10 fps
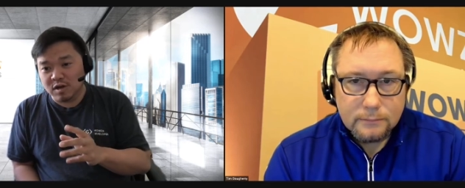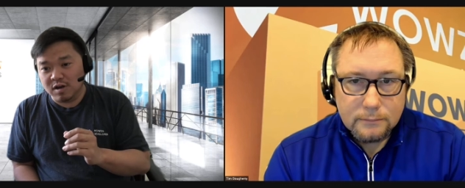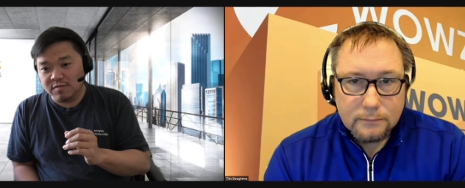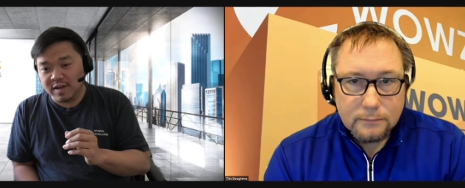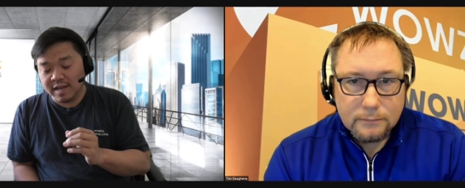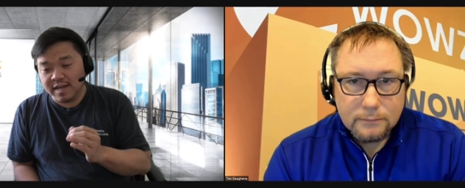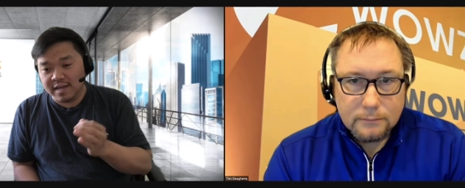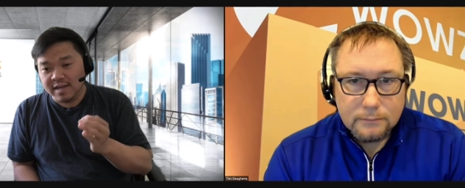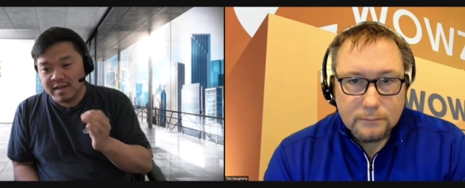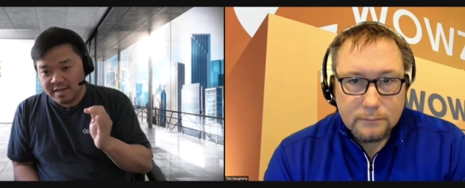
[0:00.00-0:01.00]
Speaker 1: of
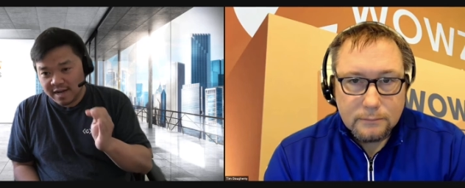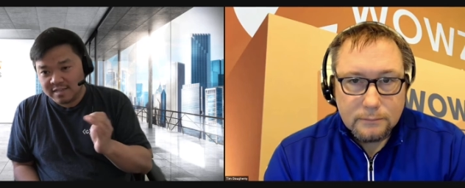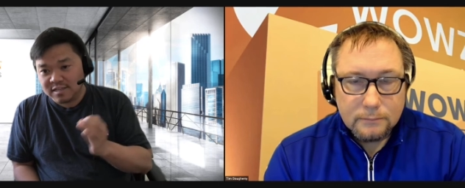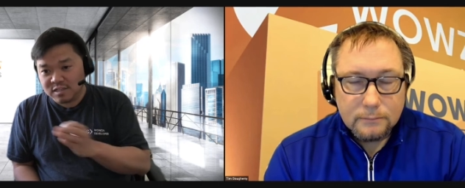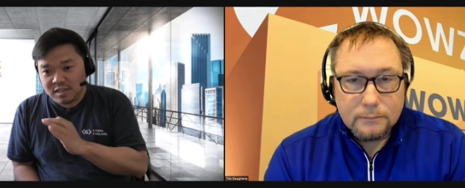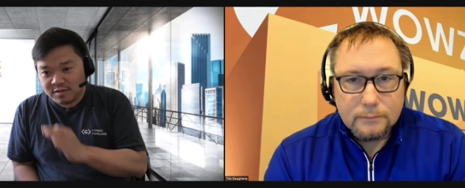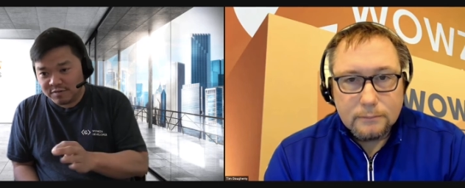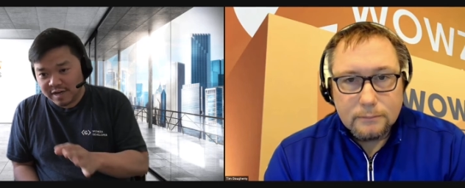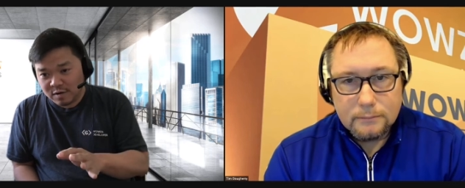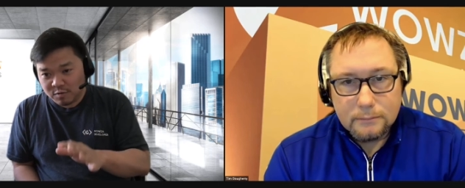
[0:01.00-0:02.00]
a content
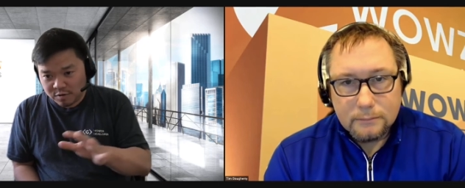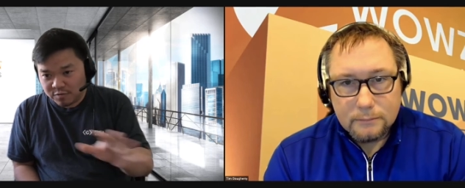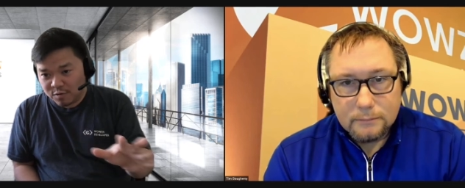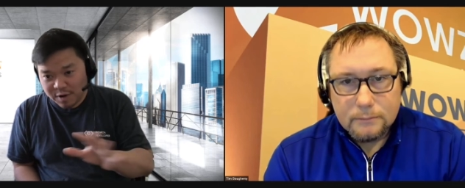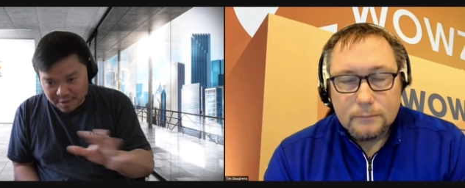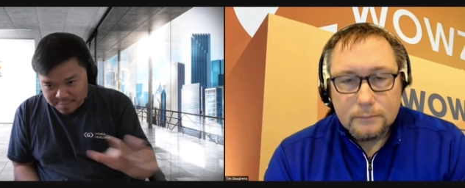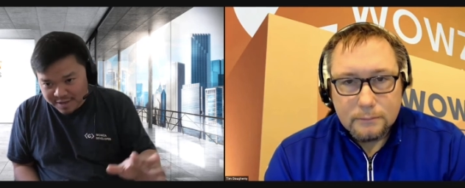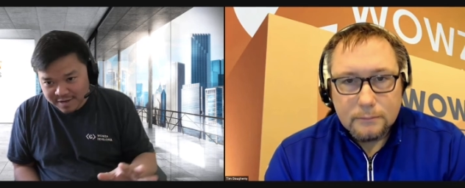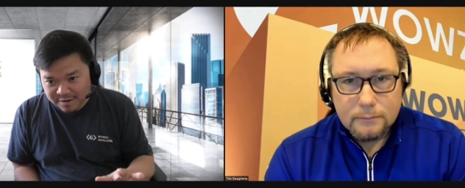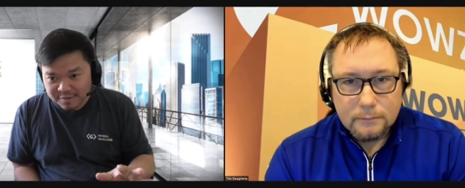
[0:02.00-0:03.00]
delivery network for quite a
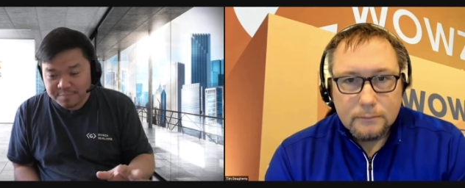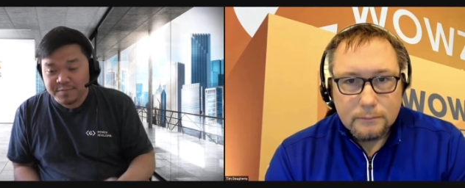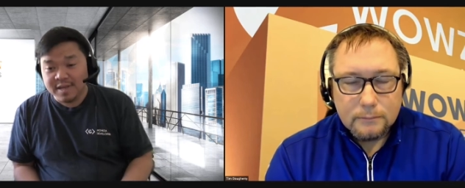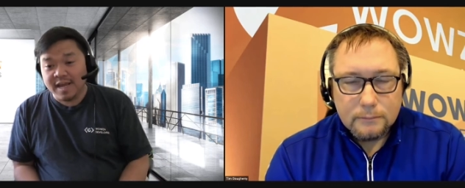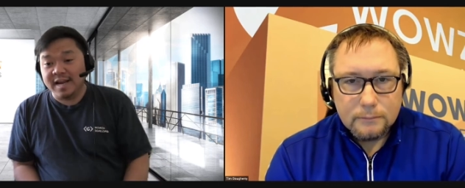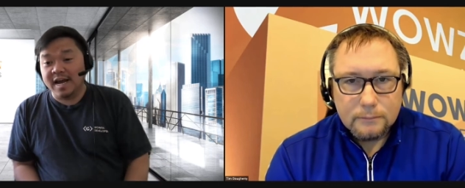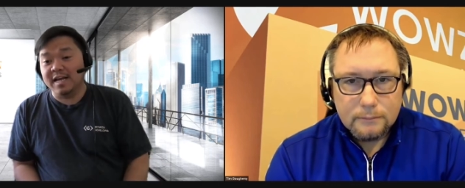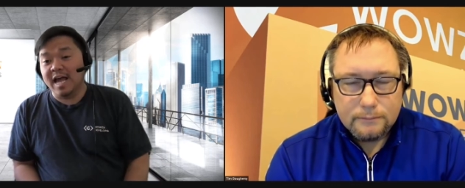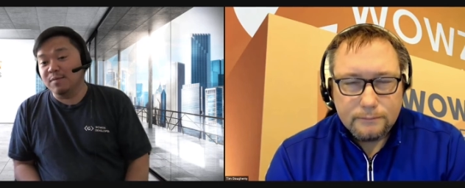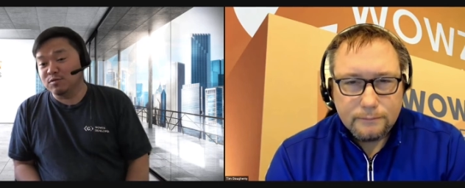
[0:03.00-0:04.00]
bit here, and
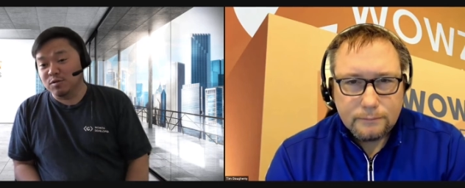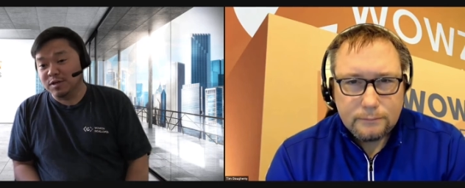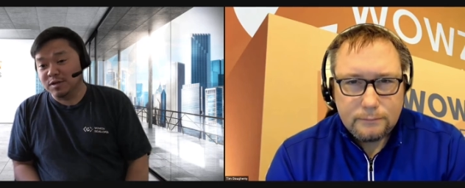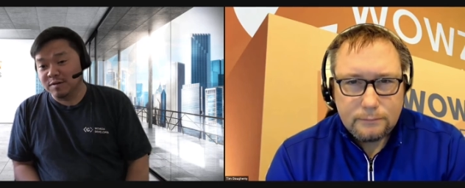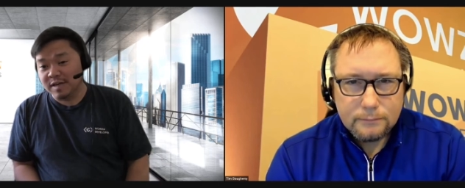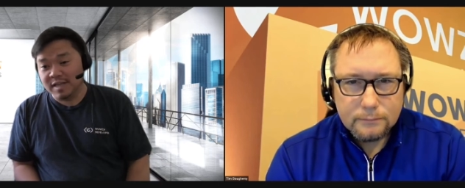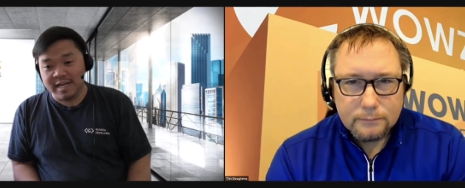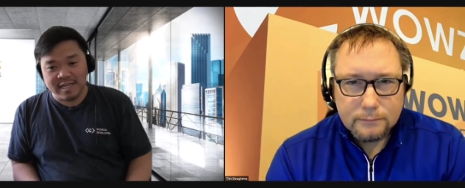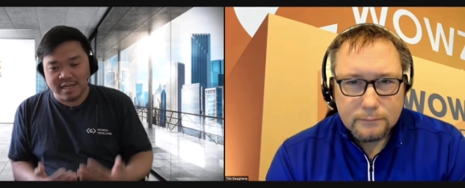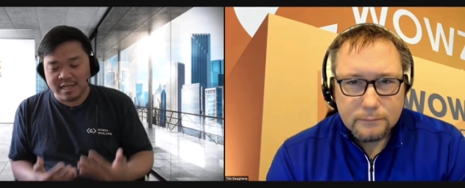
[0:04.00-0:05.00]
I absolutely agree.
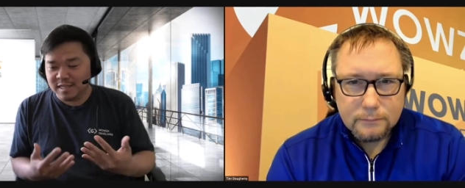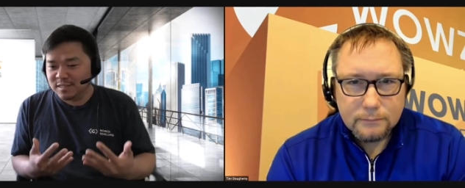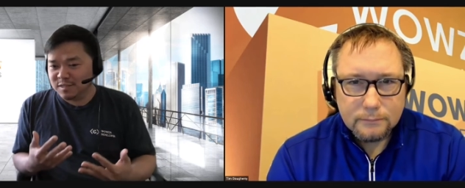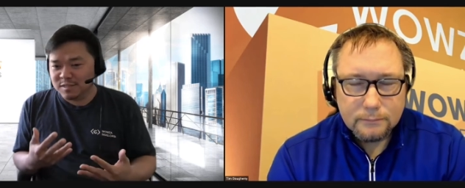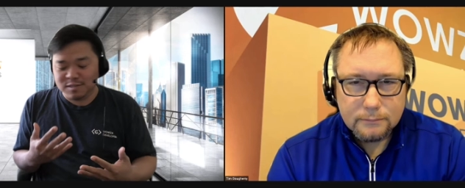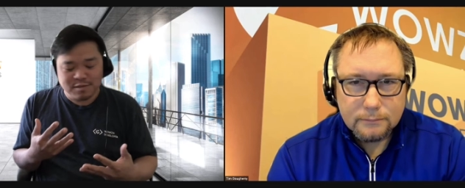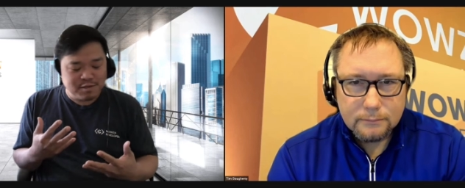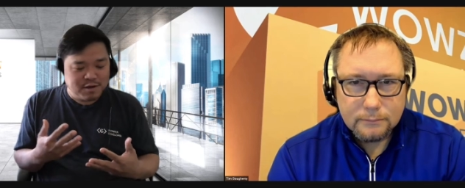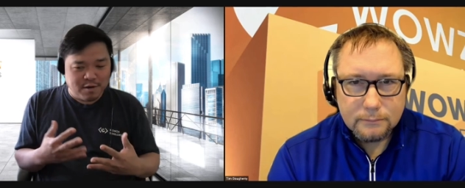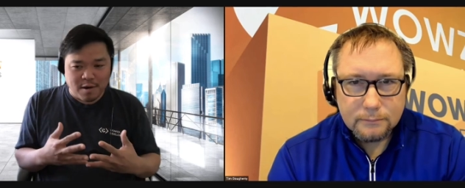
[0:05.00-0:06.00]
Like it, it, this is
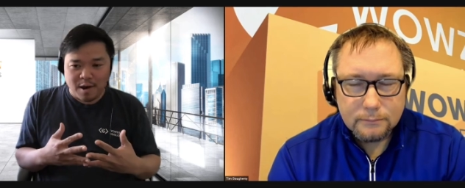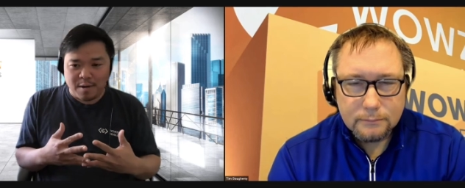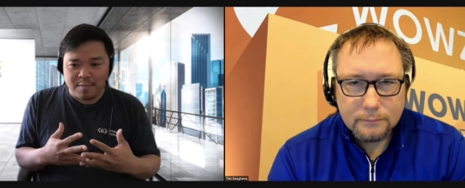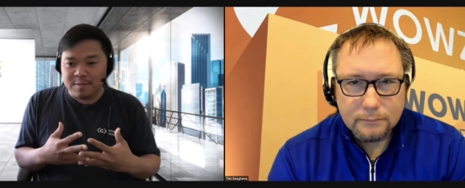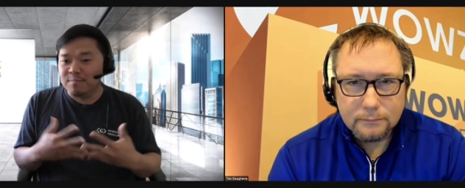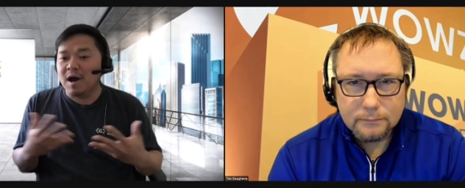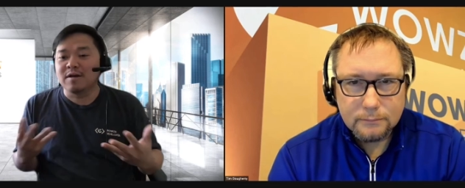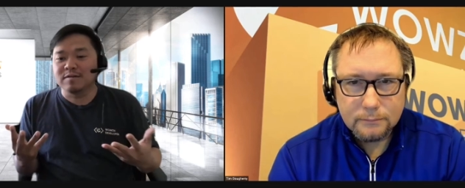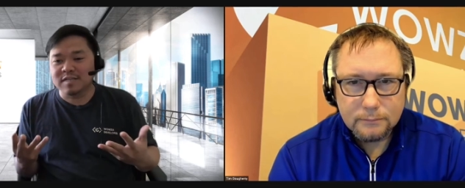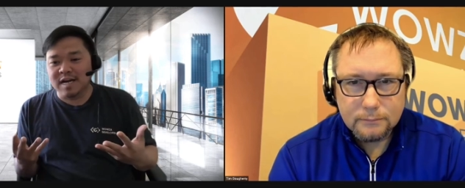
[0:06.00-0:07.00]
uh, in
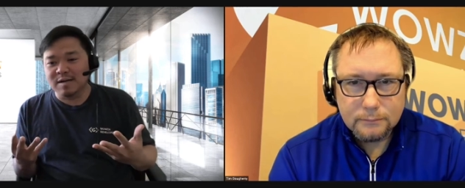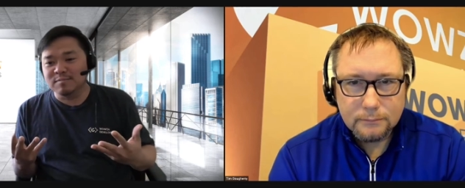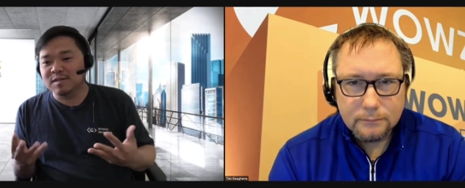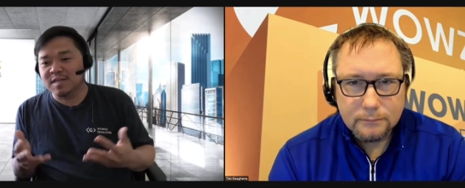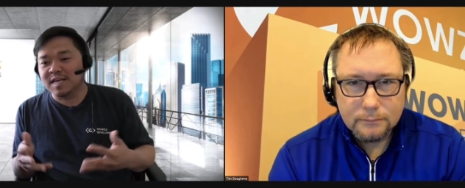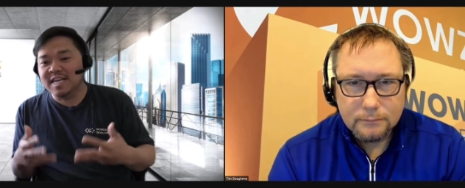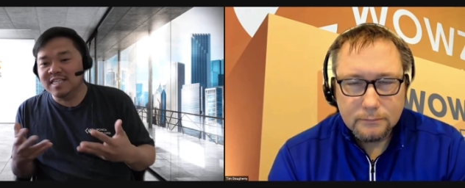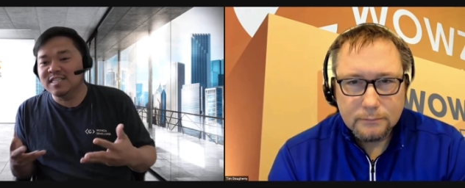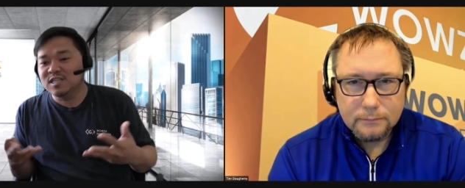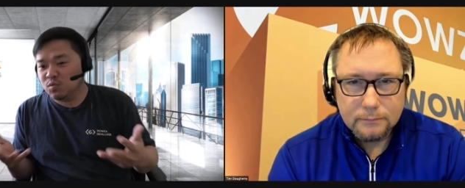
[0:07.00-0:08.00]
modern times, the
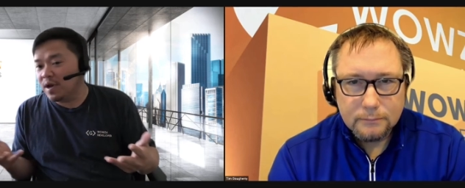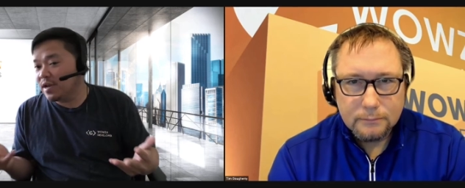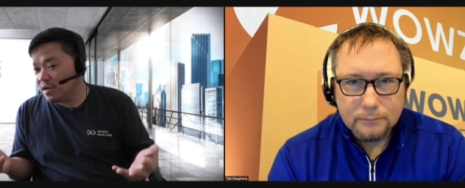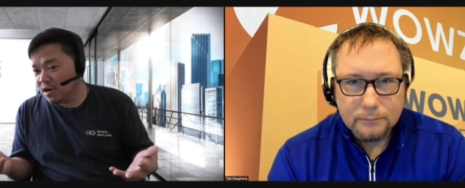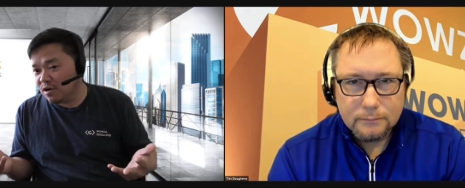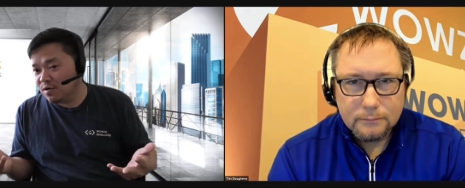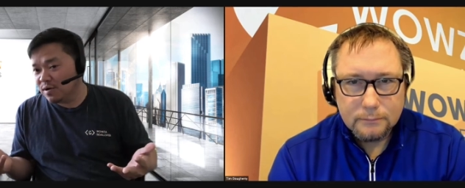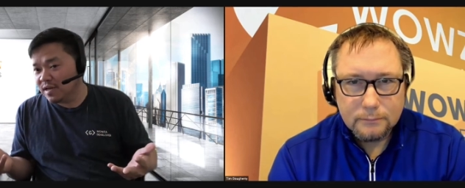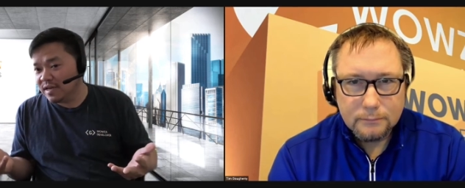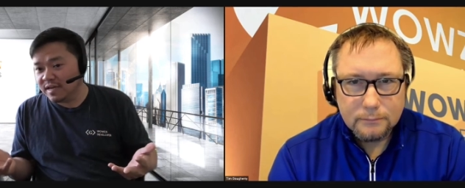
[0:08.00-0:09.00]
easiest way to
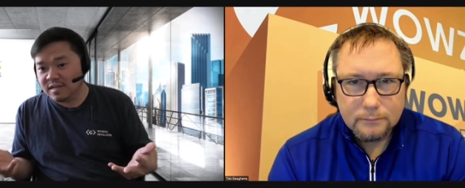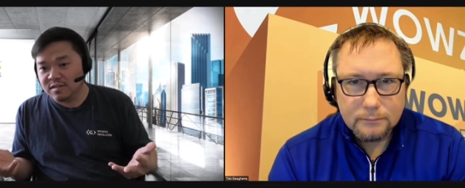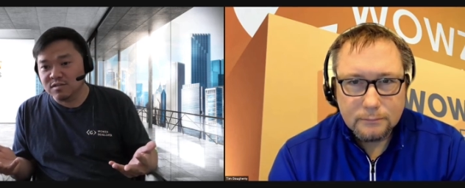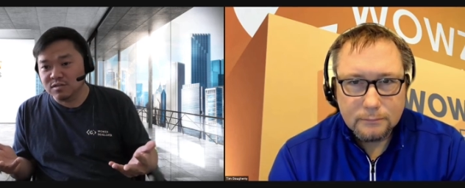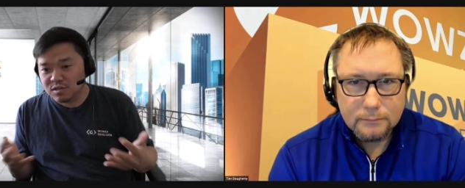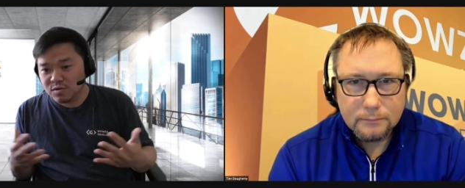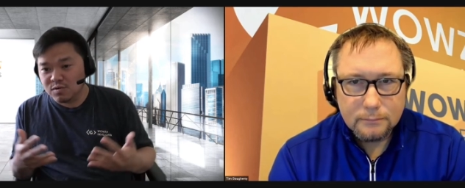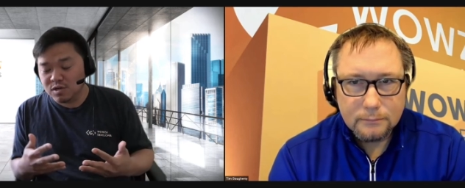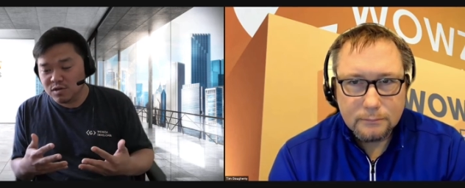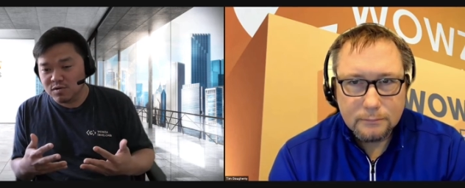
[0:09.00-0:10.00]
go is to
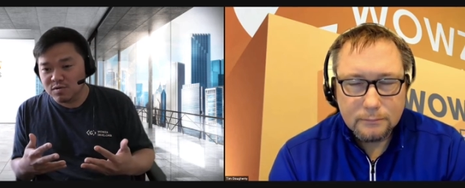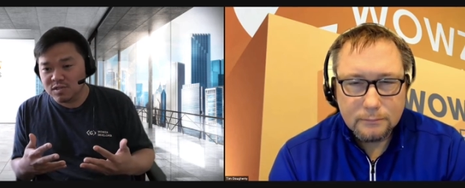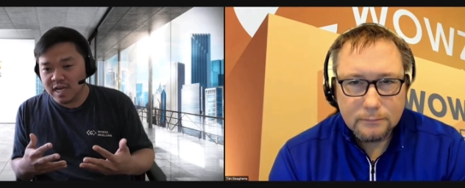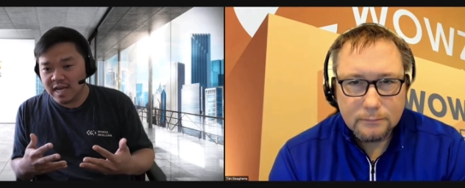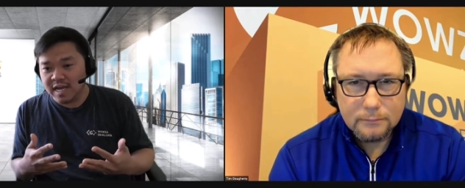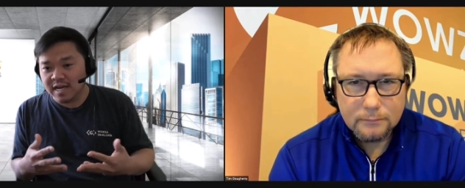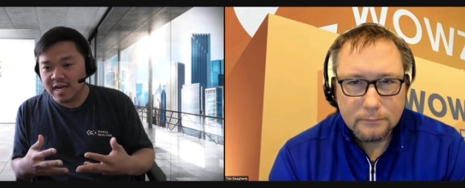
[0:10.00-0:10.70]
use a